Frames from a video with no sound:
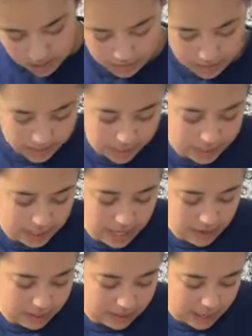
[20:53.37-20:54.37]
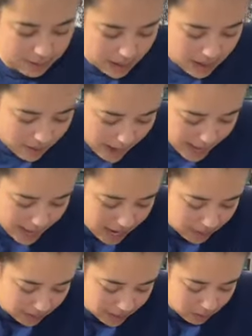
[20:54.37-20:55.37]
All right, let's see how this came out. I
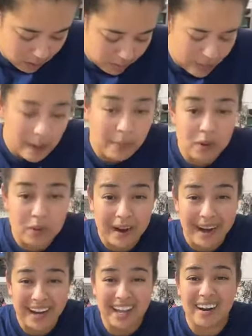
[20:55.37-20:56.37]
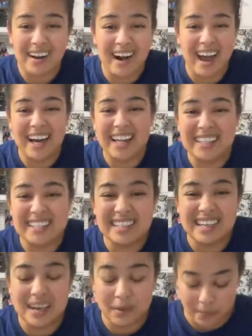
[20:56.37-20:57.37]
had a little bubble right here. I didn't
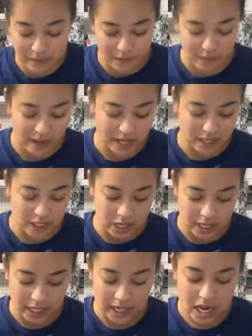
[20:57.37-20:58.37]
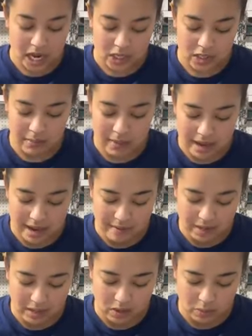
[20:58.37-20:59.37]
see it before I started. So I might
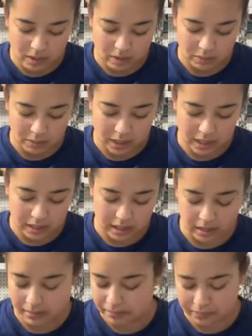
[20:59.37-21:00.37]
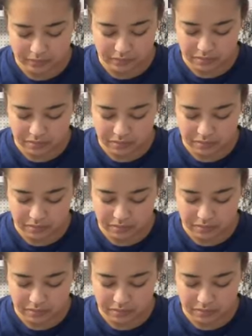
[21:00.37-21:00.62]
have a little bit of bleeding there.